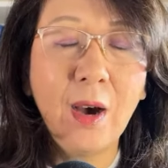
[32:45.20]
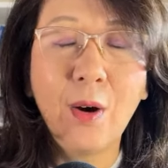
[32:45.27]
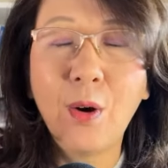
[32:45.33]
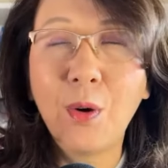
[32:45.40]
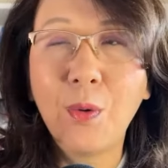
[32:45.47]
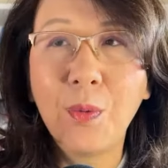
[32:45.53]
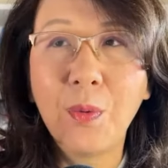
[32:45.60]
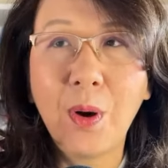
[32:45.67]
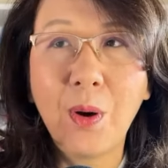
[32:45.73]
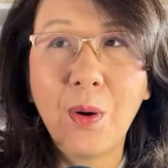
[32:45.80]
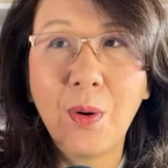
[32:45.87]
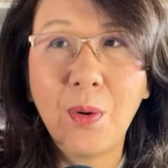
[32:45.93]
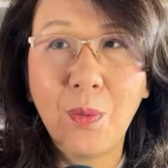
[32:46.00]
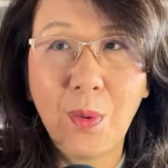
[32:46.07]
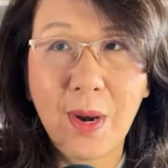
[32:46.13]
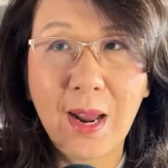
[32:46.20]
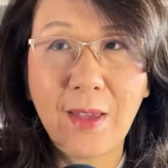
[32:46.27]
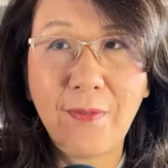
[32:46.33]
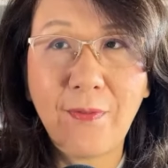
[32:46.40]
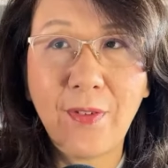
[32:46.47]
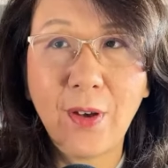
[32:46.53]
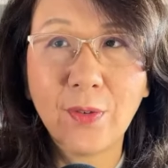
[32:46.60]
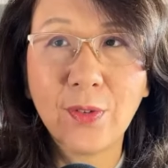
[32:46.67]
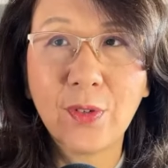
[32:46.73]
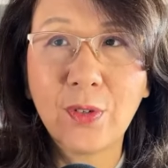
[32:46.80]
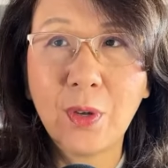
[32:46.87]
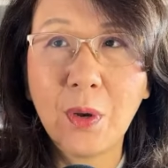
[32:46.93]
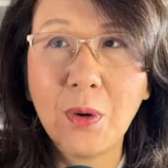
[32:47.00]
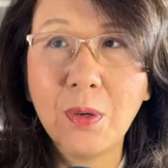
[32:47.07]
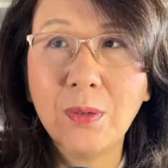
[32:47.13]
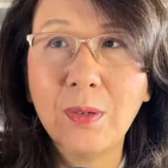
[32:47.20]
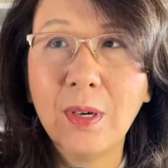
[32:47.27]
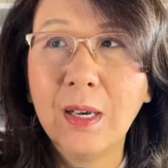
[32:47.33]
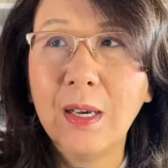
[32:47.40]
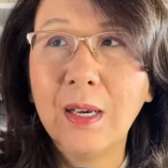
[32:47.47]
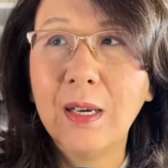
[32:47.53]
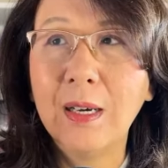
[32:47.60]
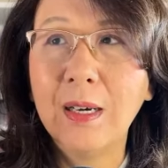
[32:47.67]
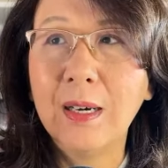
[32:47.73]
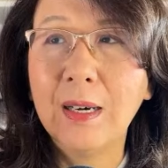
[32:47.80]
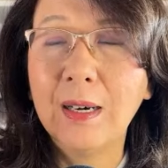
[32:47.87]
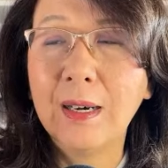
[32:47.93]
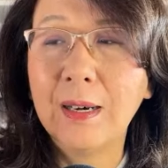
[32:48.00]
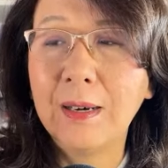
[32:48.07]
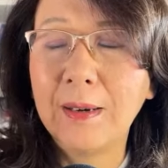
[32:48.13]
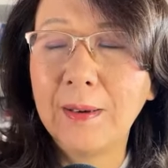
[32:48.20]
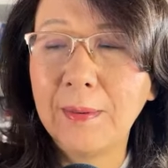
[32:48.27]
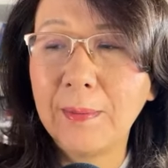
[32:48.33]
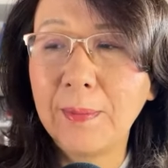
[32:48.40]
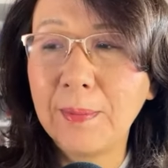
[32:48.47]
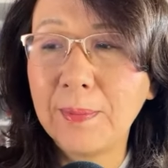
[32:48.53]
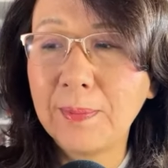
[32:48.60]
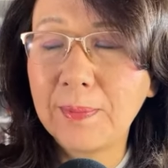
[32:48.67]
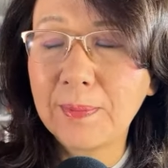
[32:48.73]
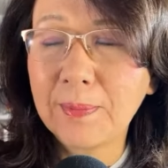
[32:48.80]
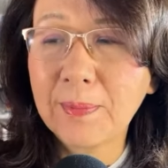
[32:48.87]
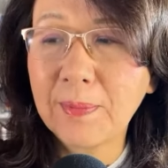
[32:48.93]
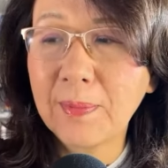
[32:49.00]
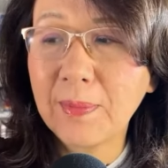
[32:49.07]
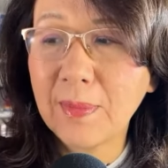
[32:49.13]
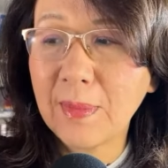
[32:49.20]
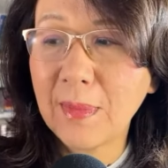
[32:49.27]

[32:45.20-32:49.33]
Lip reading: or when I felt so, mentally